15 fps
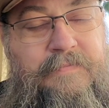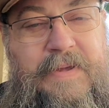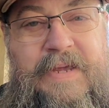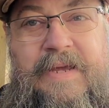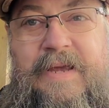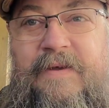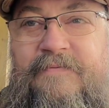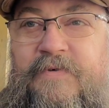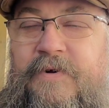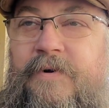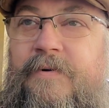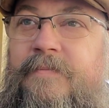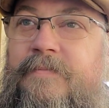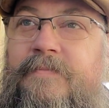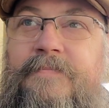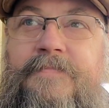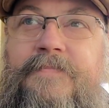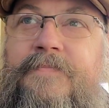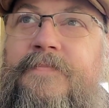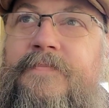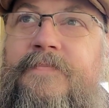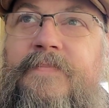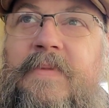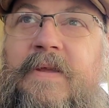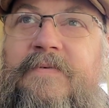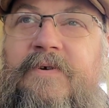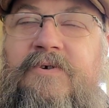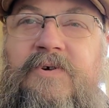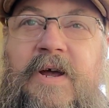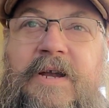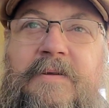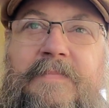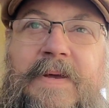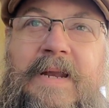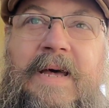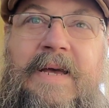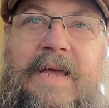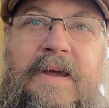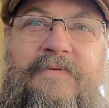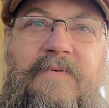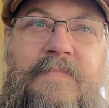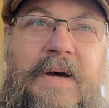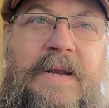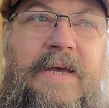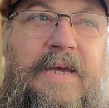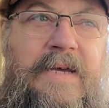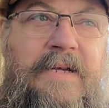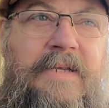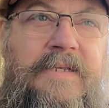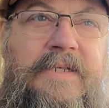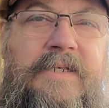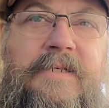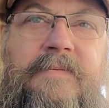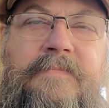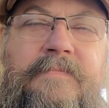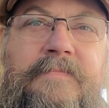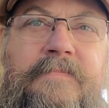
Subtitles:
If you're trying to be like everybody else